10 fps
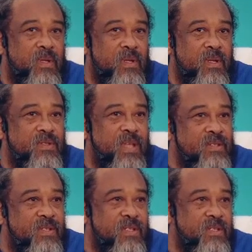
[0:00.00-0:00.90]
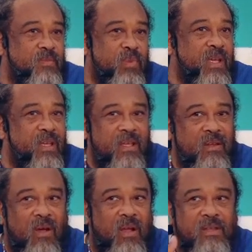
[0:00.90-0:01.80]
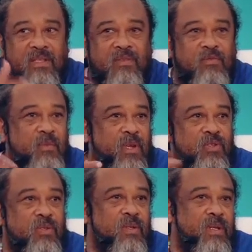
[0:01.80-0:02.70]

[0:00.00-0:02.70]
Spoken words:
the senses bring in all this information,